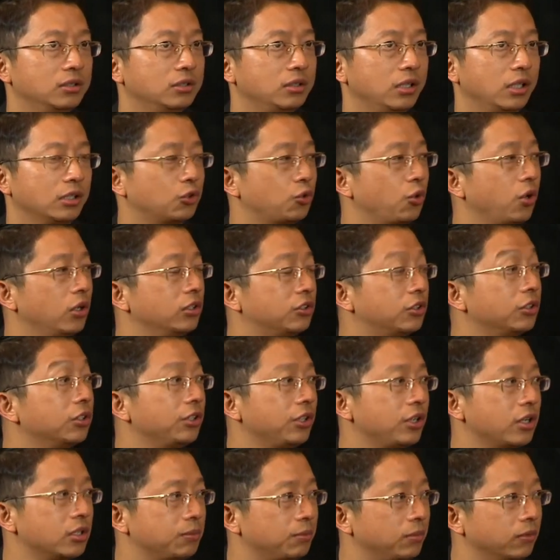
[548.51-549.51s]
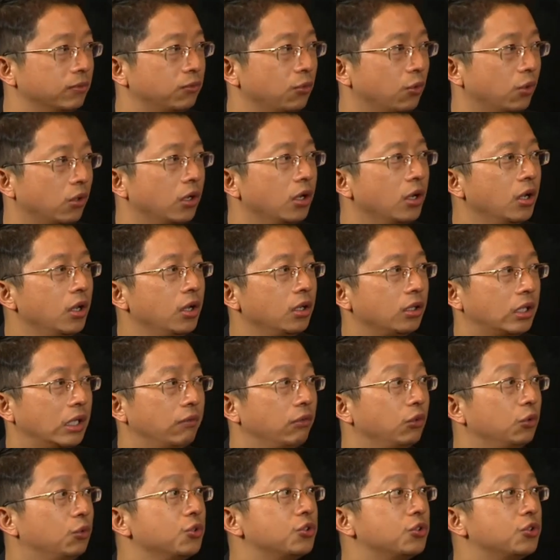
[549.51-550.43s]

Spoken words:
like 30 years before given